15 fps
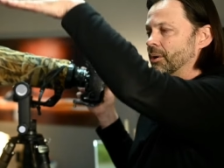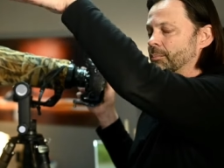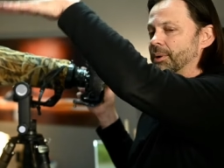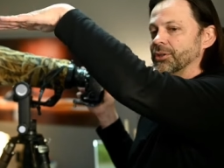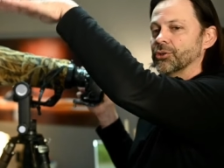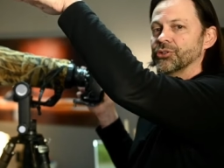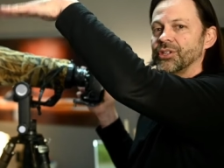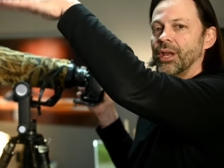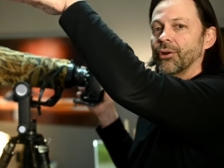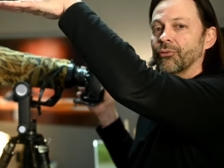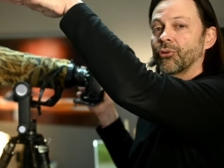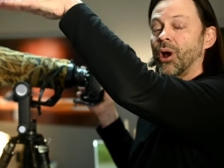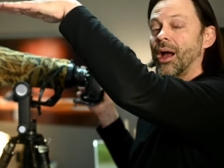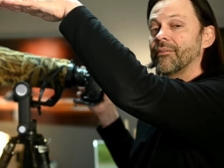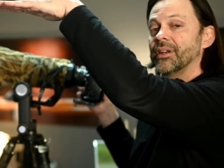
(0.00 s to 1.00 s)
but your center of
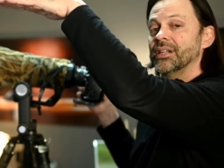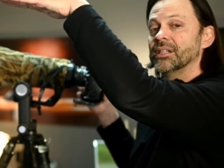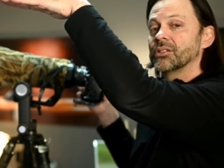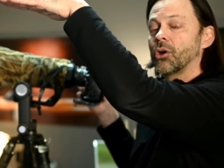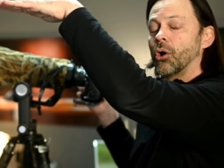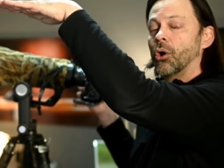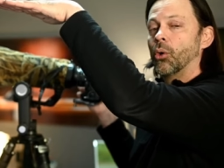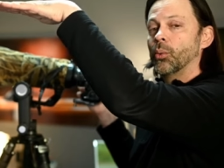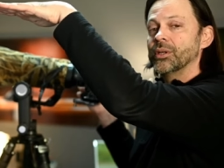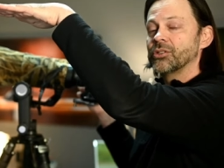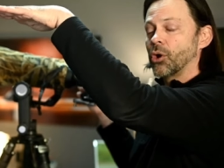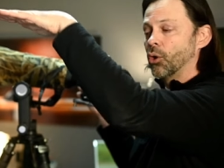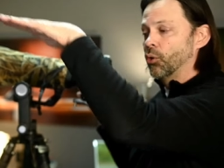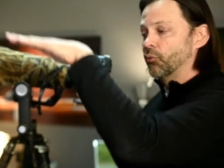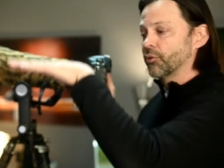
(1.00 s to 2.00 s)
gravity is always
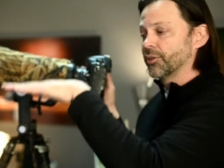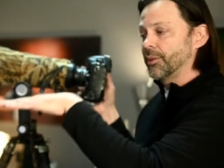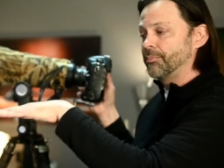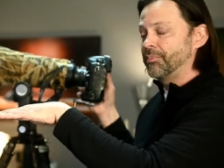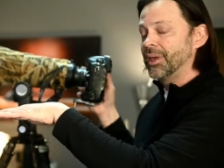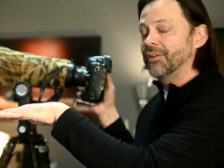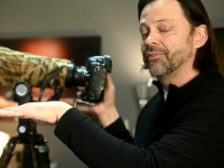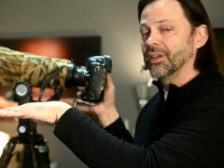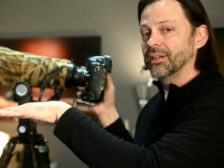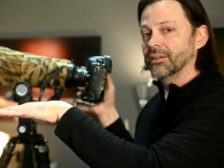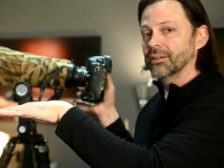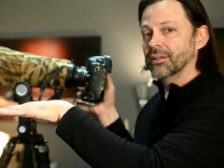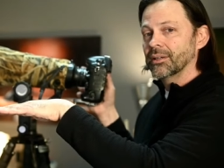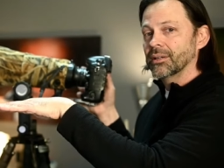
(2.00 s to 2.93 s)
over the pivot.